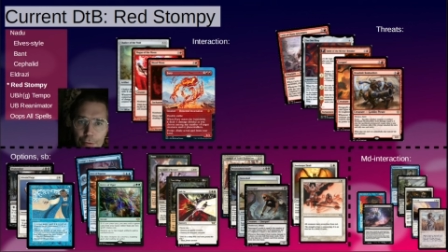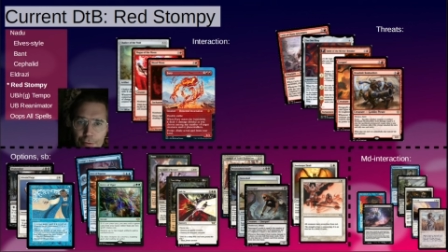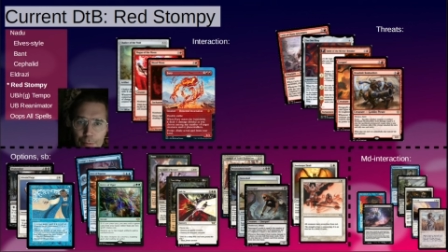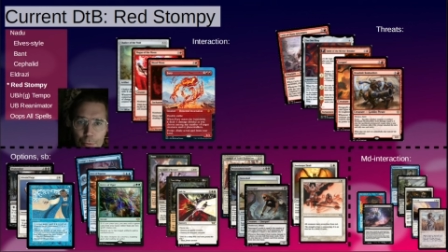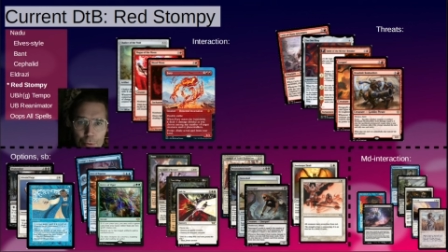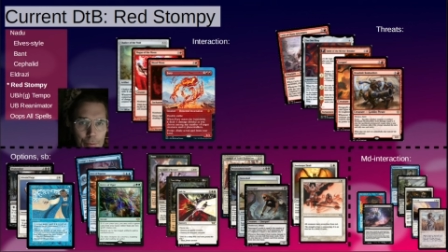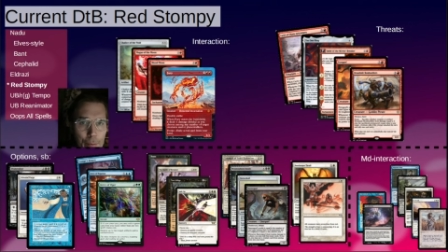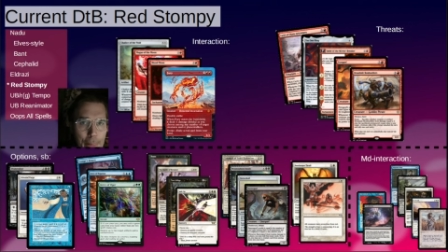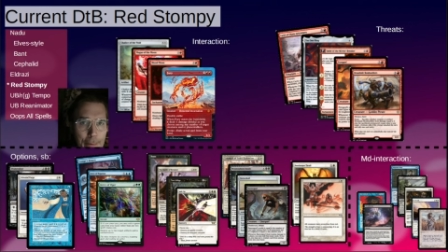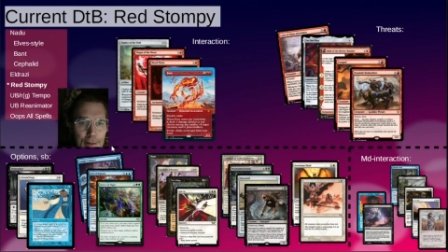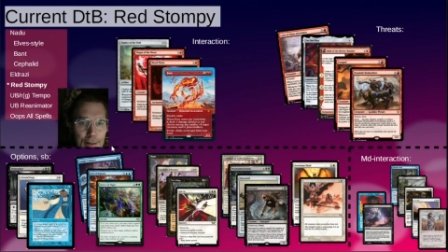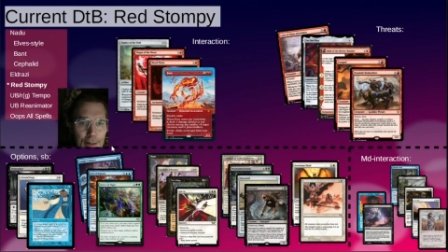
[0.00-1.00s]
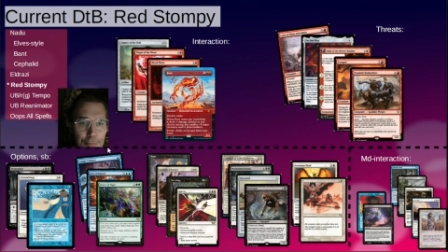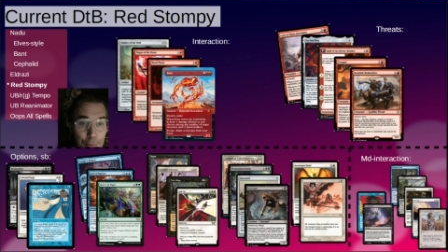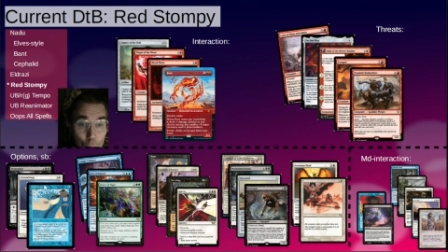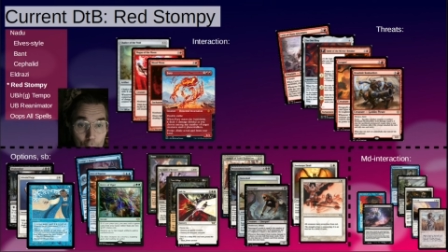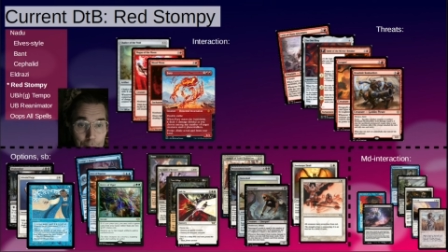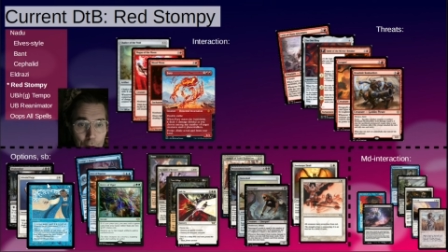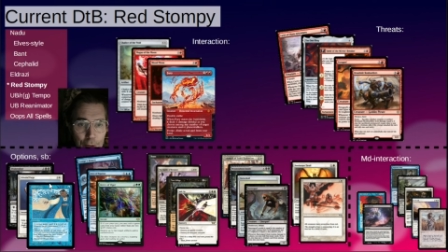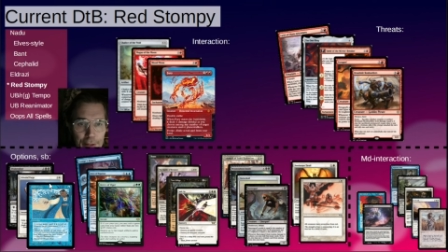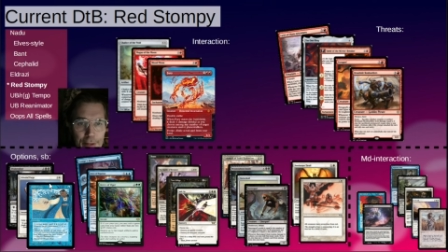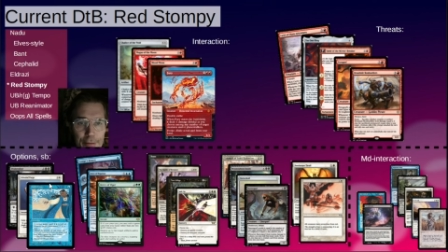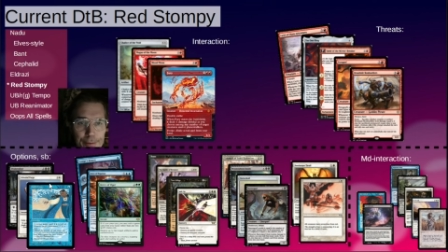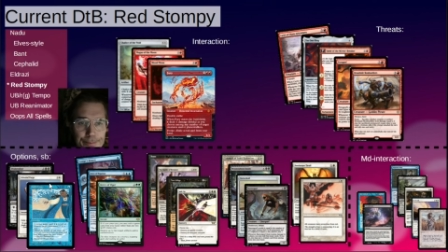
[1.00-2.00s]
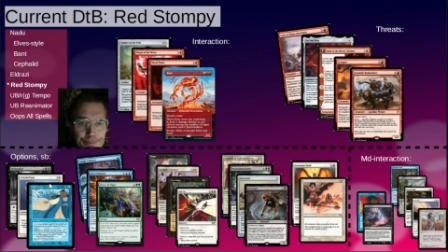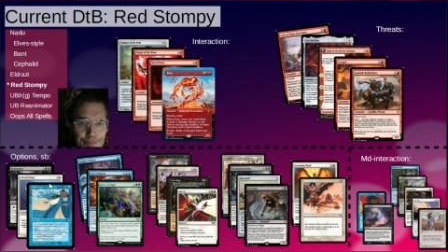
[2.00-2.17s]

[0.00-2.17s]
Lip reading: of the Moon, for 1 mana even.